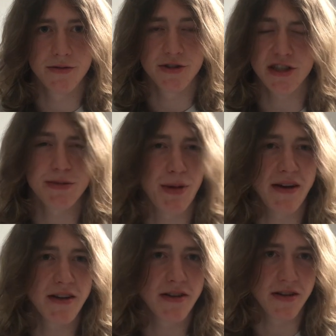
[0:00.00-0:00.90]
Just
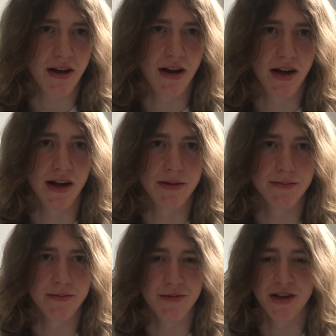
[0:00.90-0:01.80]
spending
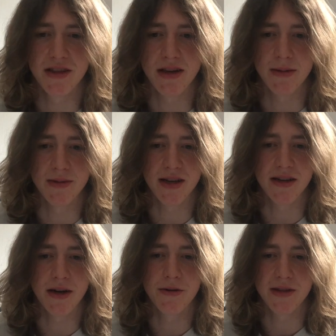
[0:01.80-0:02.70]
time with them
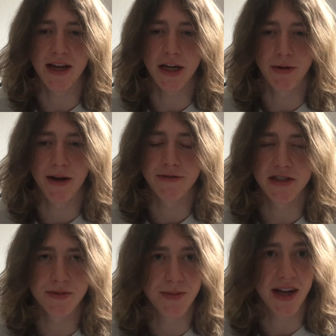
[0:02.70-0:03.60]
and knowing that you have
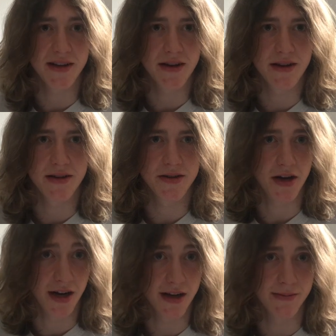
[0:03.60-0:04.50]
spent
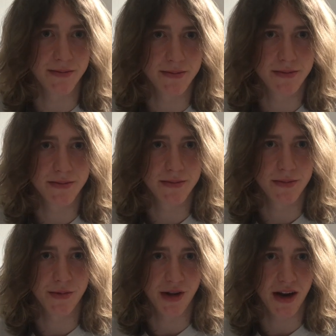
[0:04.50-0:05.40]
time
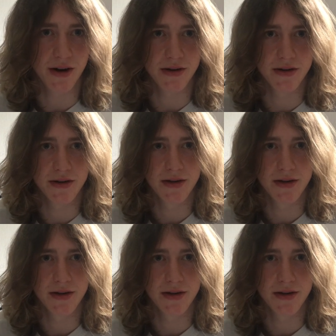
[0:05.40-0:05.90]
there